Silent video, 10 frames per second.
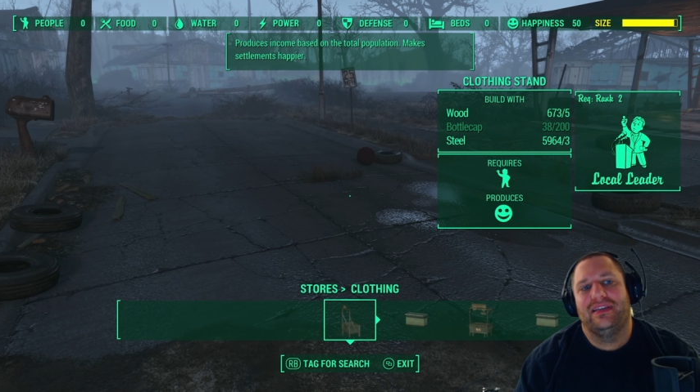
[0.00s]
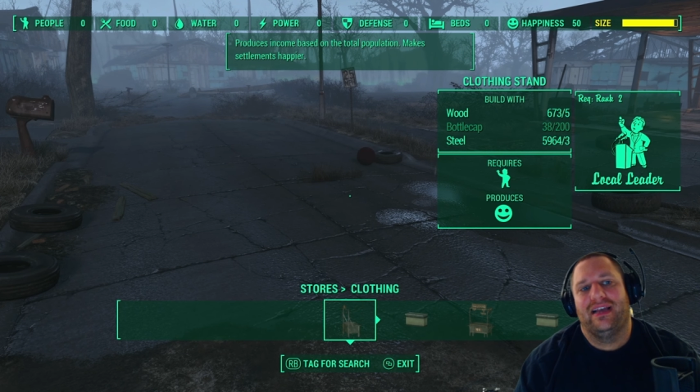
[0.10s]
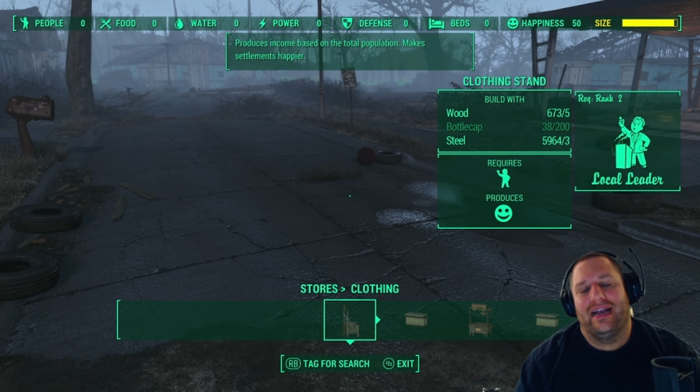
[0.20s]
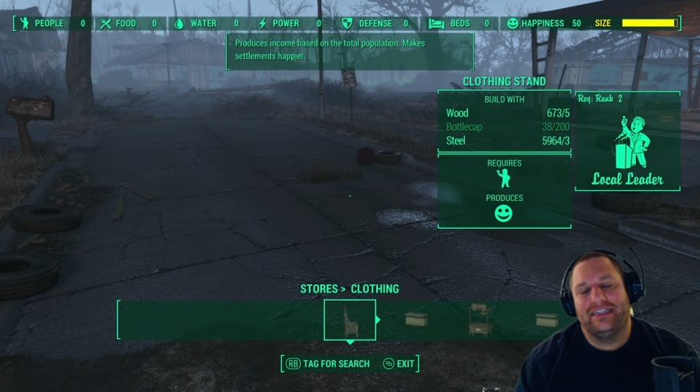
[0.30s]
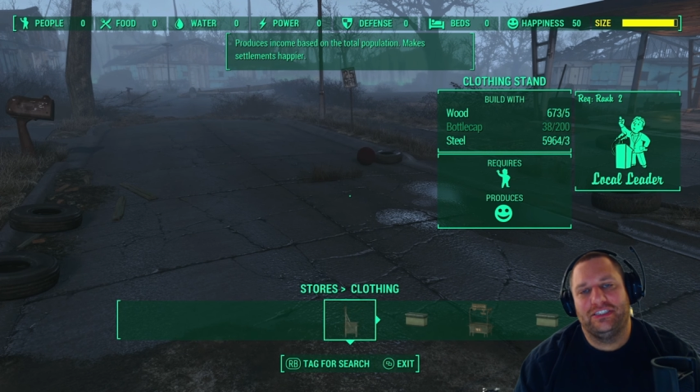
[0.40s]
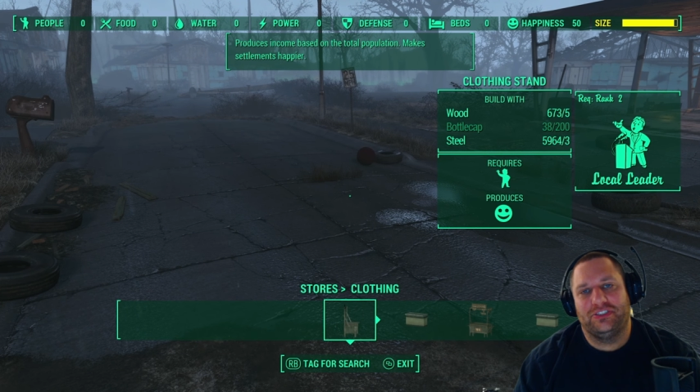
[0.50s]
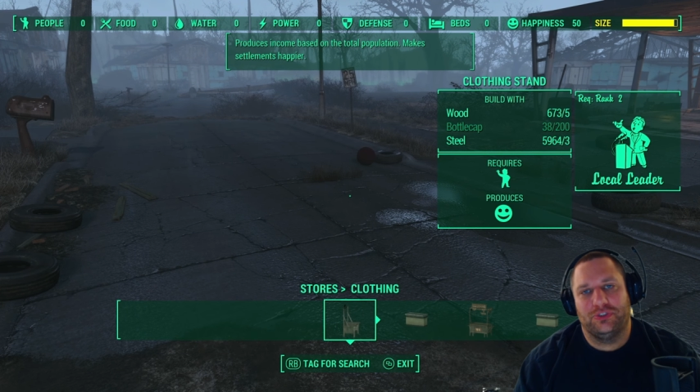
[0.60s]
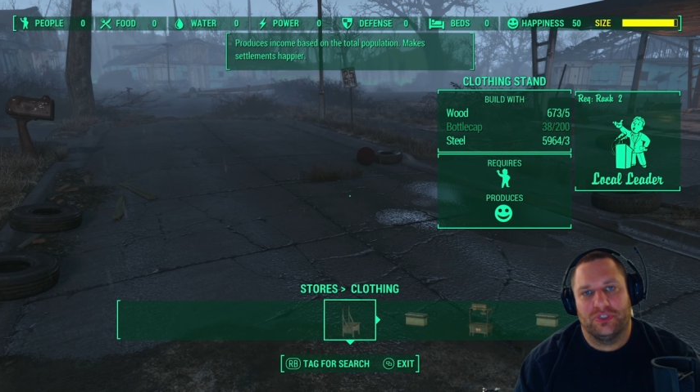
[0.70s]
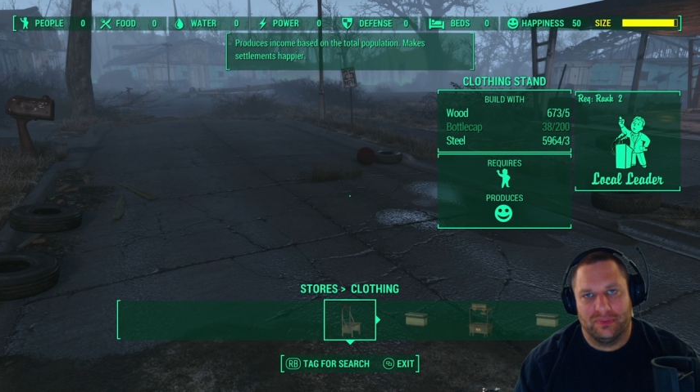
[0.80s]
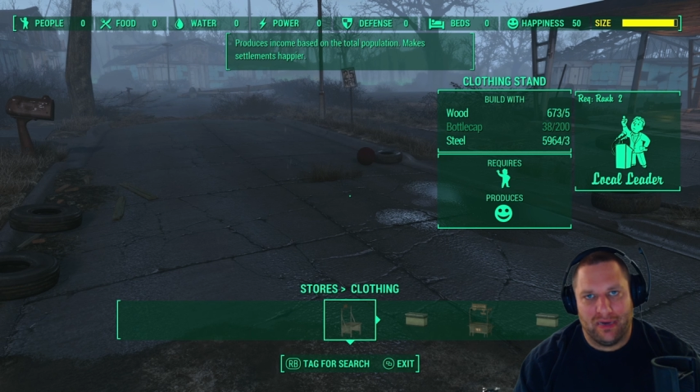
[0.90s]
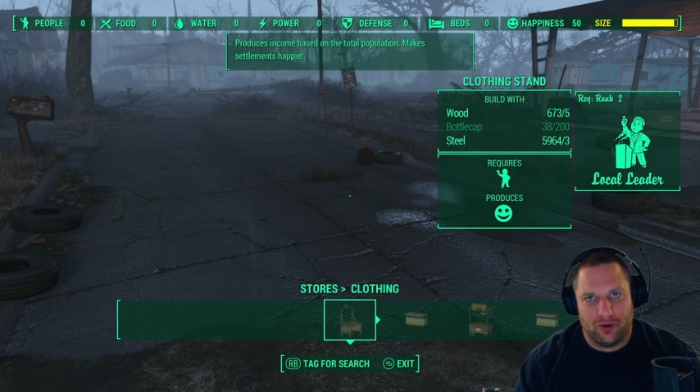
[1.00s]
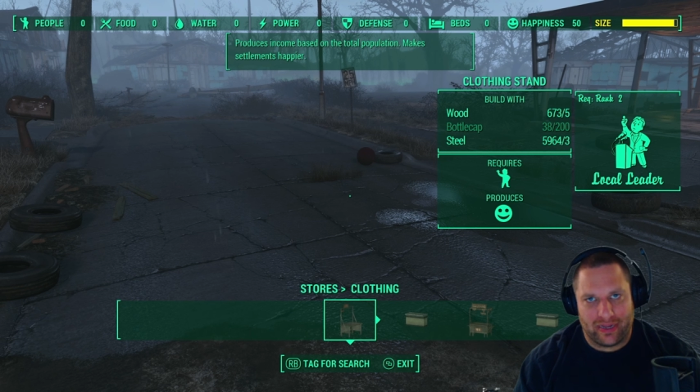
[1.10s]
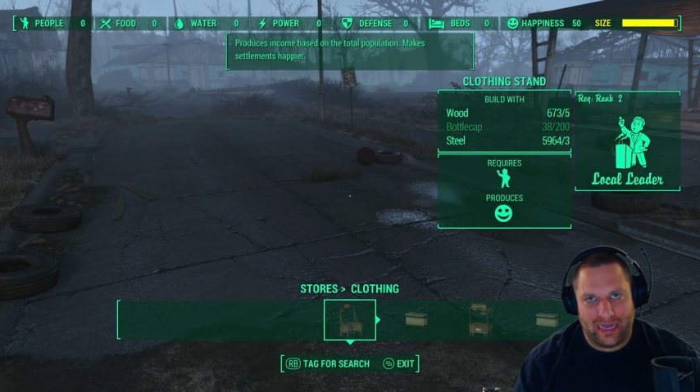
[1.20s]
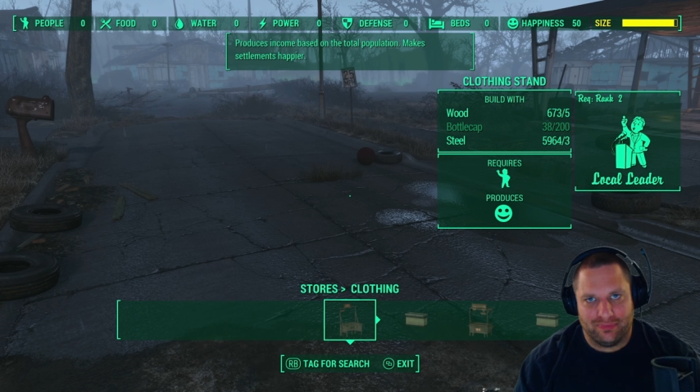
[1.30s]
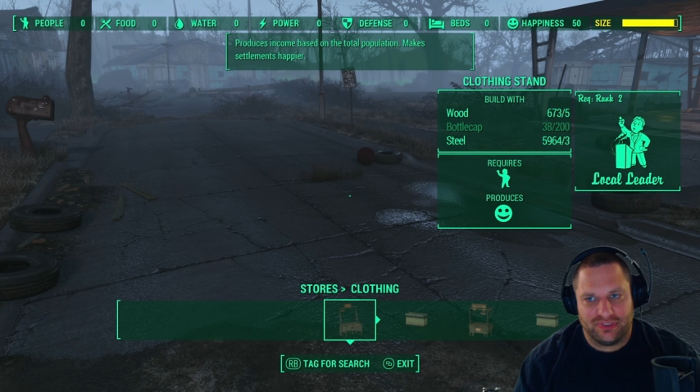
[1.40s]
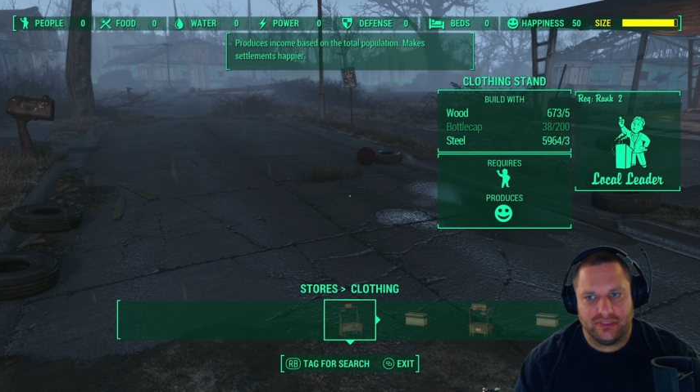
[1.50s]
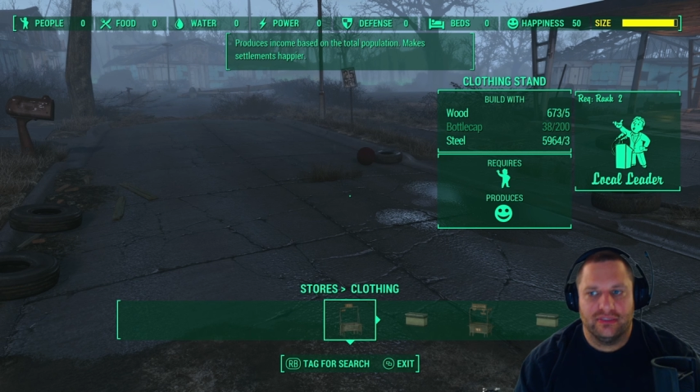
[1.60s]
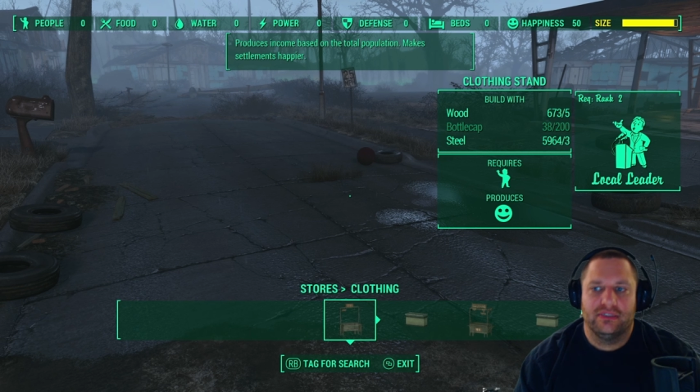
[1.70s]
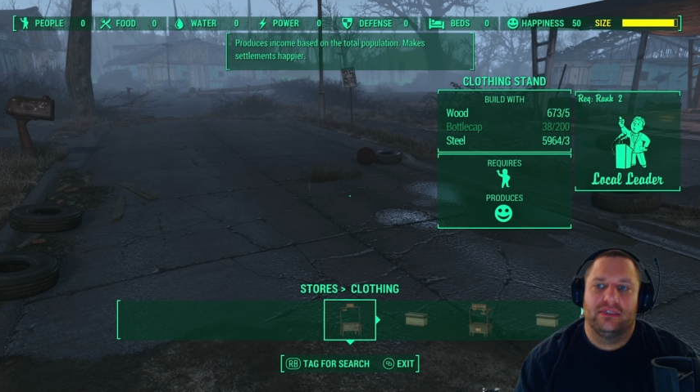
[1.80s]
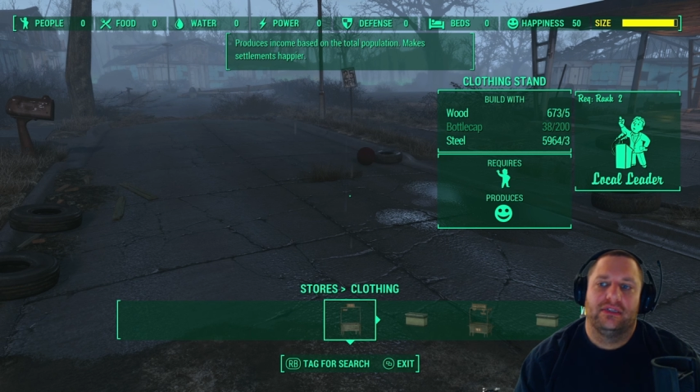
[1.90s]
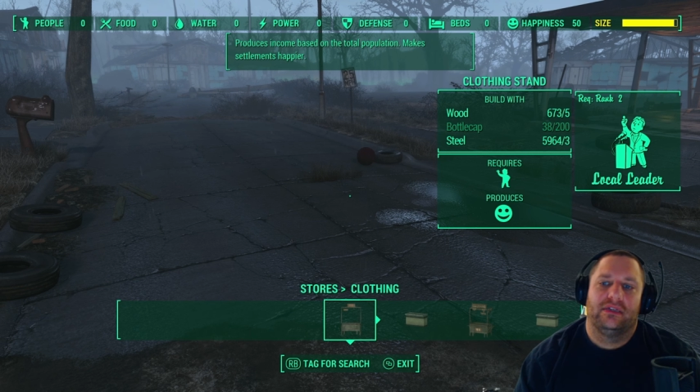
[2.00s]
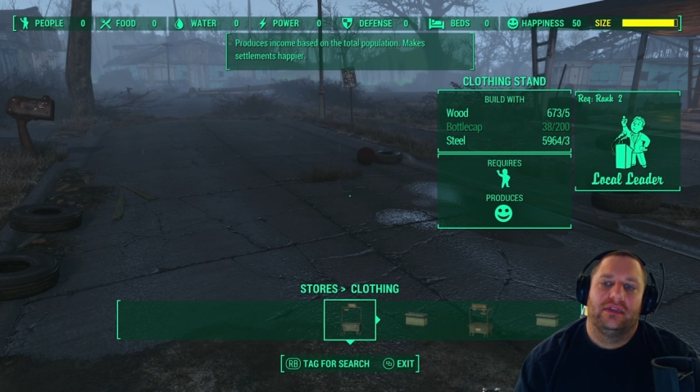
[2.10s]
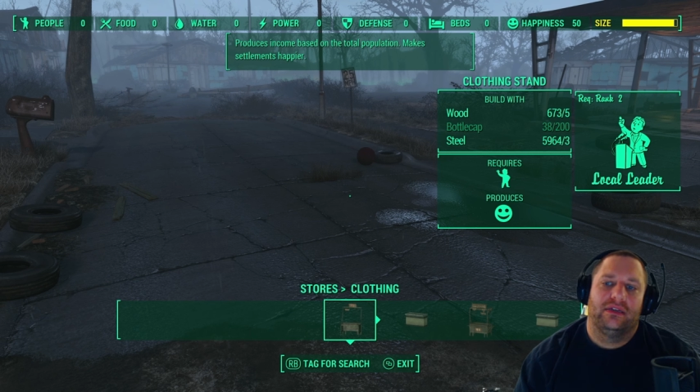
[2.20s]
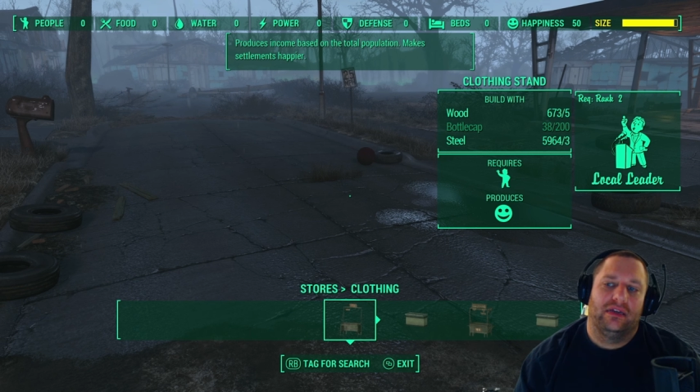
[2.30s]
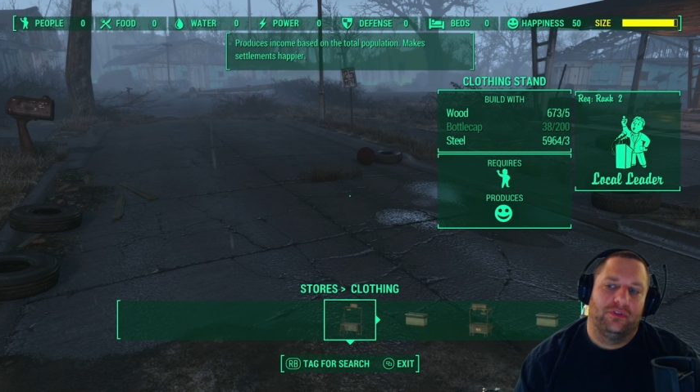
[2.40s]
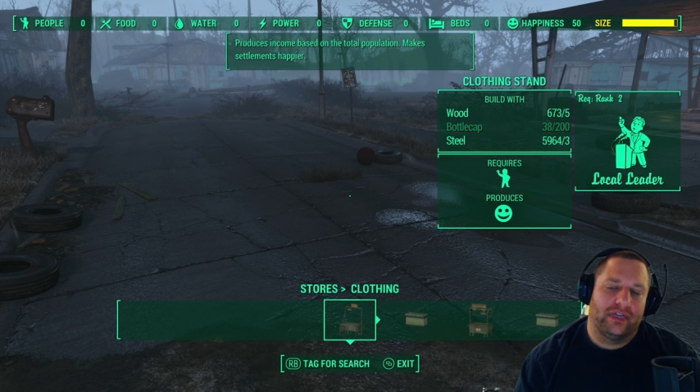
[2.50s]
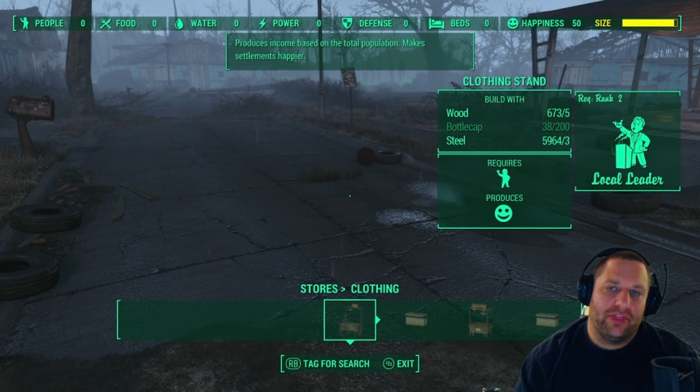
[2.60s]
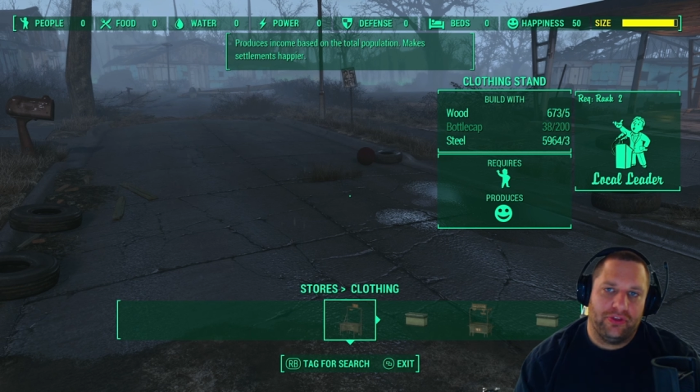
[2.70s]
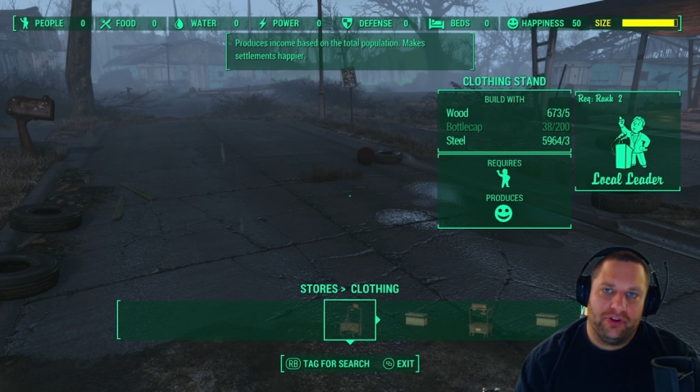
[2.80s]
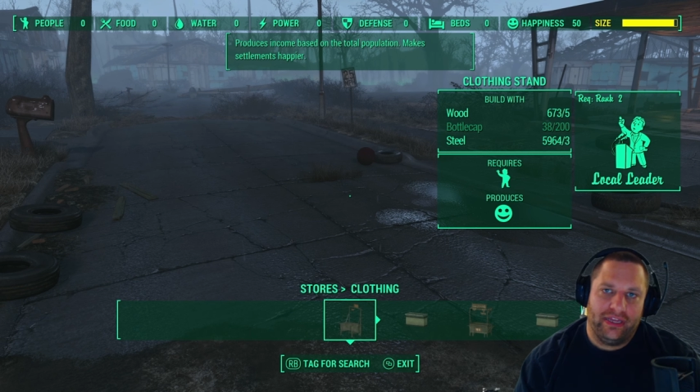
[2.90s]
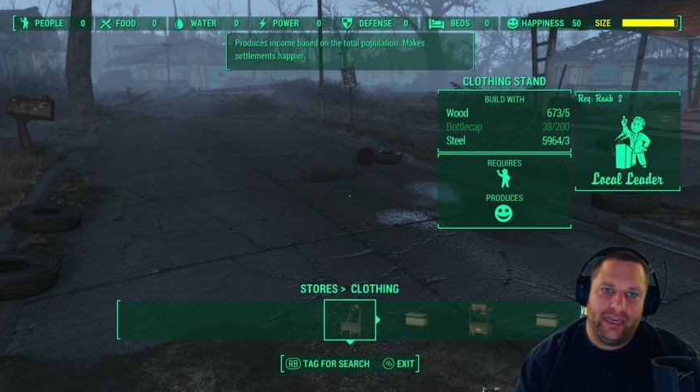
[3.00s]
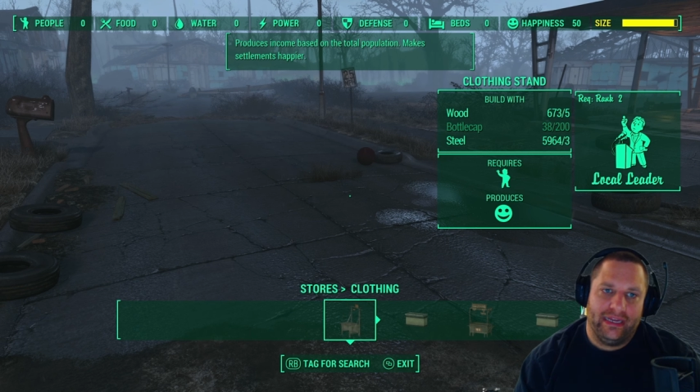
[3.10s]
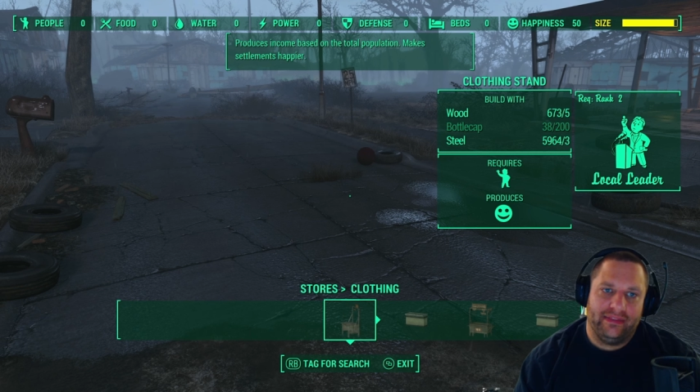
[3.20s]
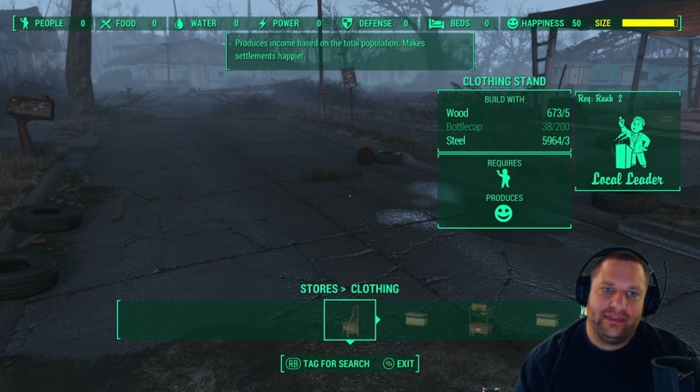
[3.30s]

I need 200 bottle caps. I've only got 38.